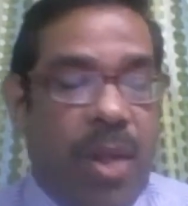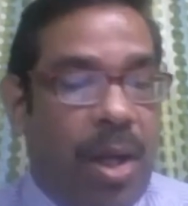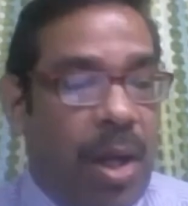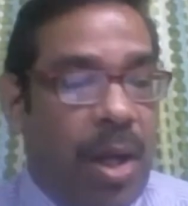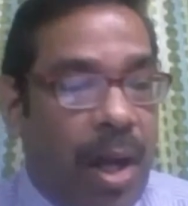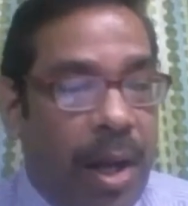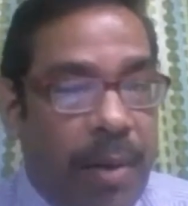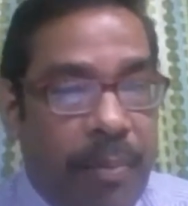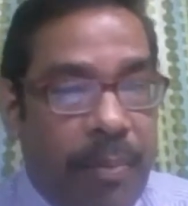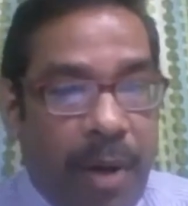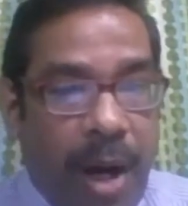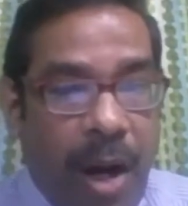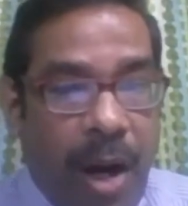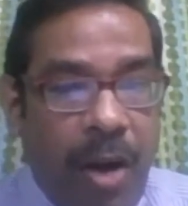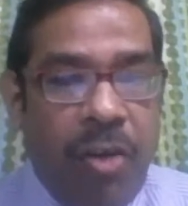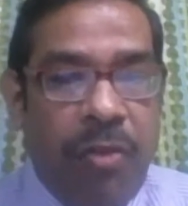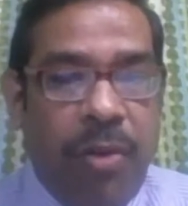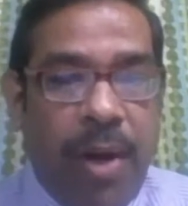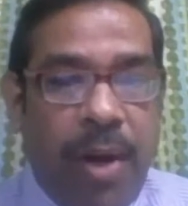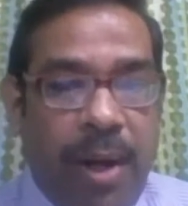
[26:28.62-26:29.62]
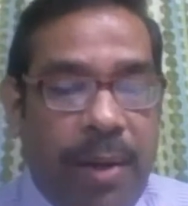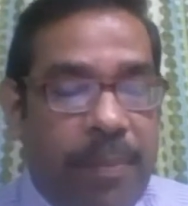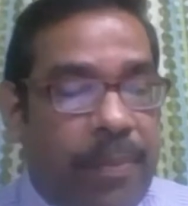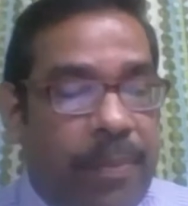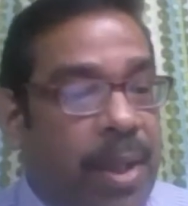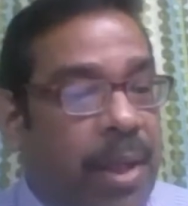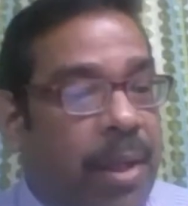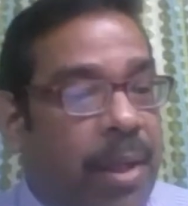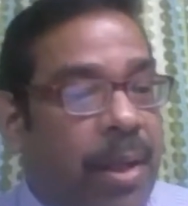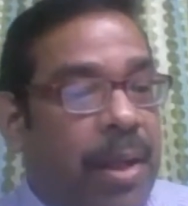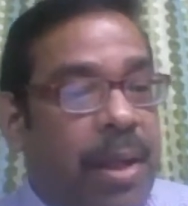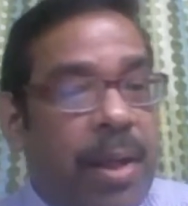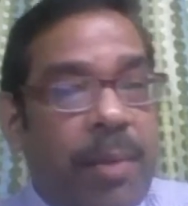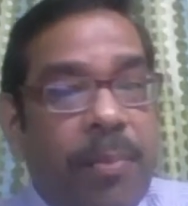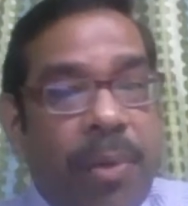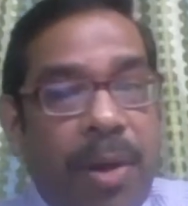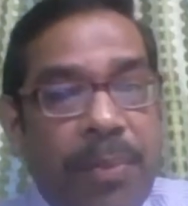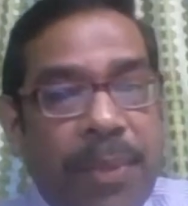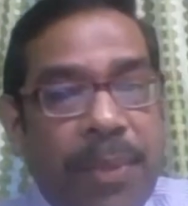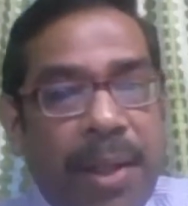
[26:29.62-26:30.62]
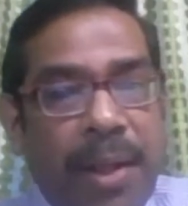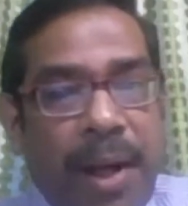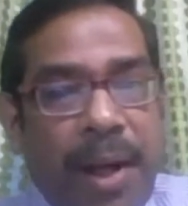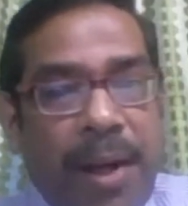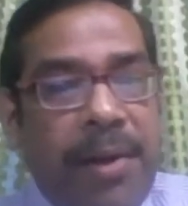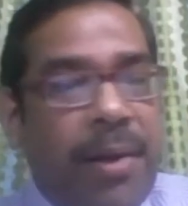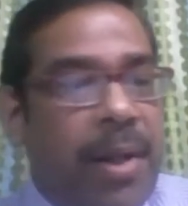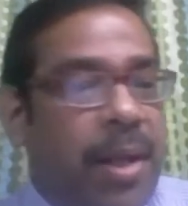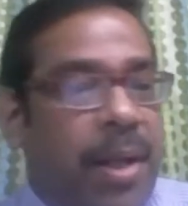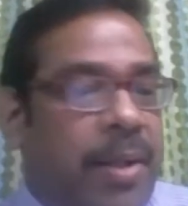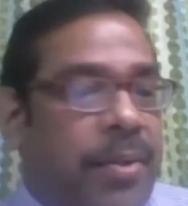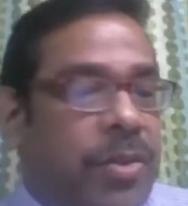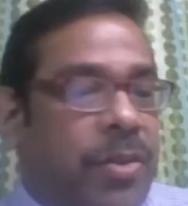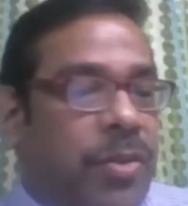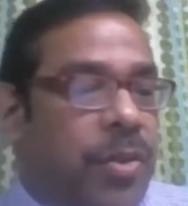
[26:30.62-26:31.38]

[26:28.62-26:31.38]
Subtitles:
And however, from the 90s,